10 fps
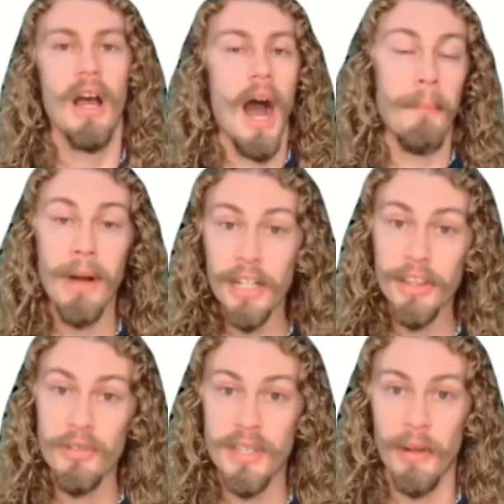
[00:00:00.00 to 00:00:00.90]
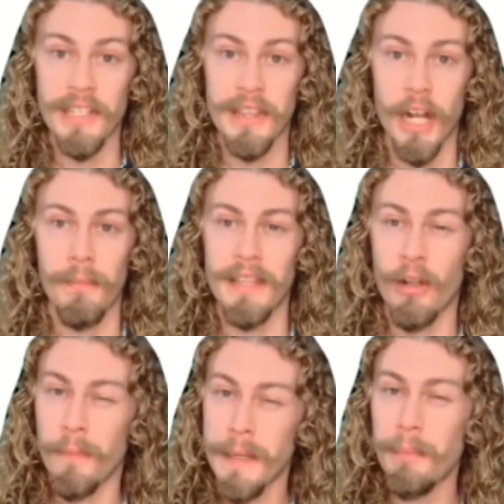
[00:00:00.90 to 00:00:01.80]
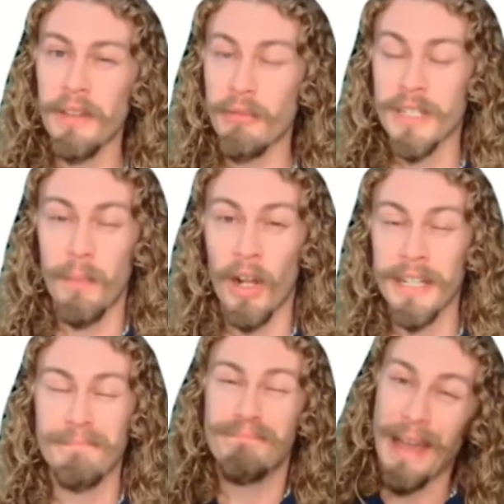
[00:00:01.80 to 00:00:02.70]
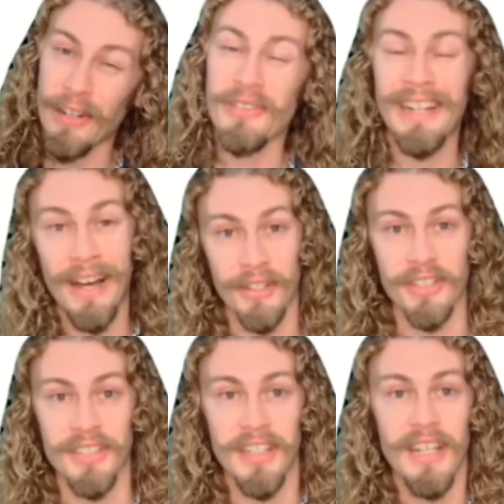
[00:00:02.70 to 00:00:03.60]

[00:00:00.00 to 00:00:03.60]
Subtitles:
Among those that went to therapy, there were people that responded better than others,